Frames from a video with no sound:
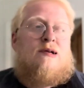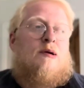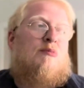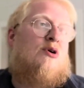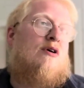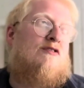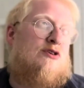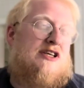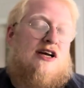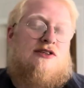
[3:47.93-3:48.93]
But I've
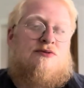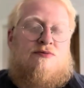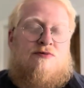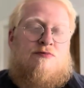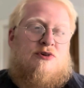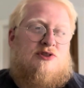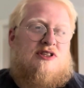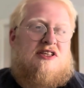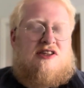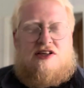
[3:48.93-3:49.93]
already had, because I
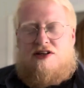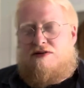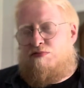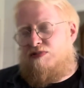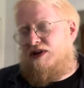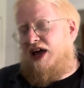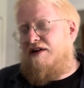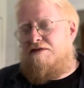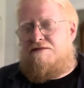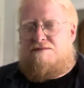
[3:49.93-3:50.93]
did the
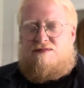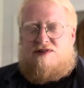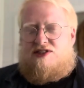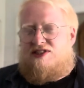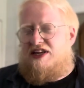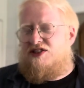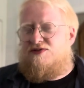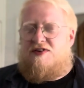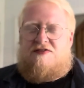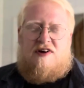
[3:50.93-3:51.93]
get six
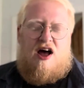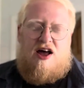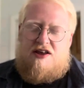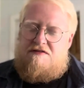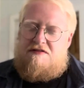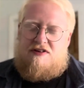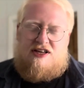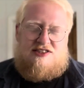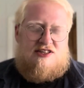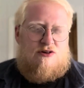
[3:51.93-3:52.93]
for five,
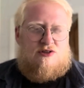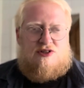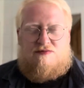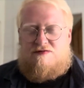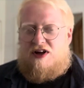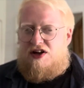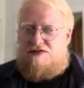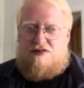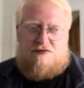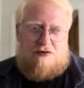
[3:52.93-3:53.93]
is it? Or is it five
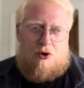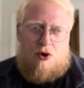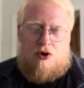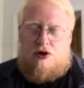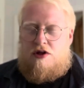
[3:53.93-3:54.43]
for four?